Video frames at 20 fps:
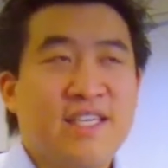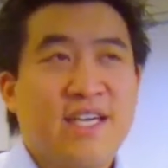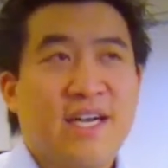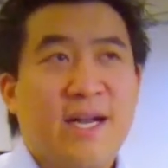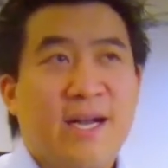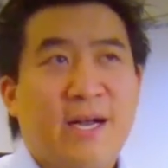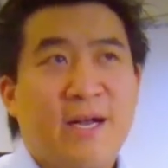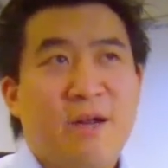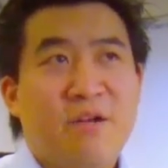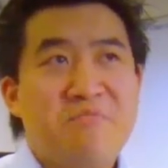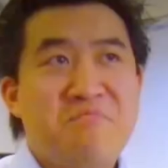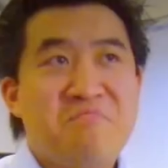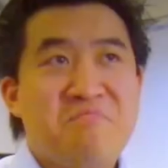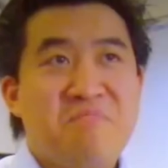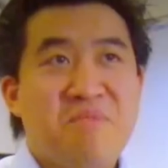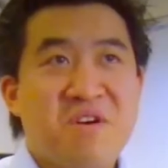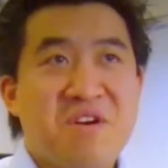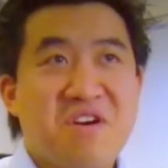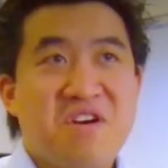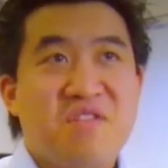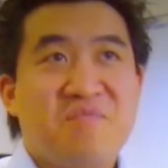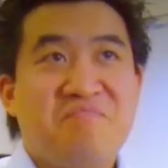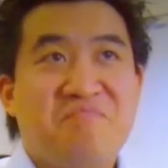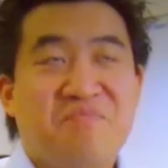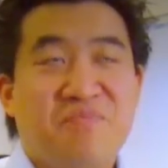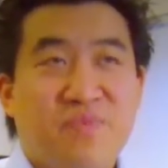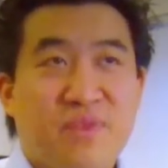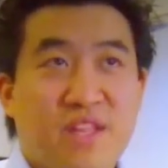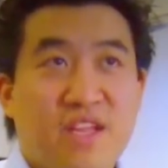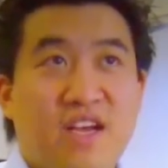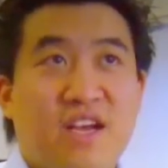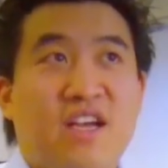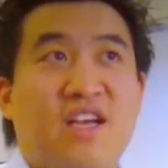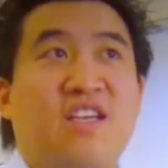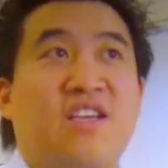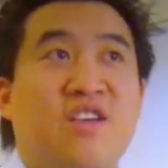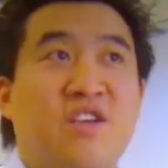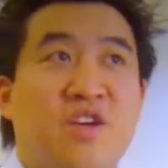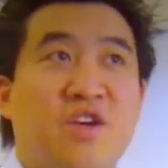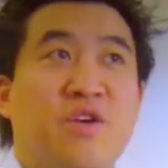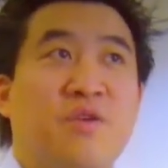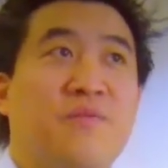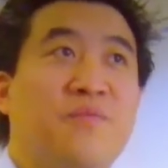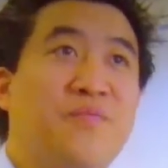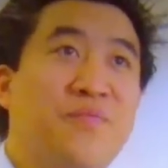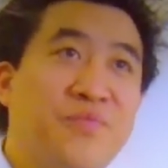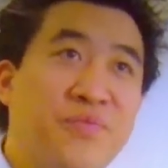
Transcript: but you know,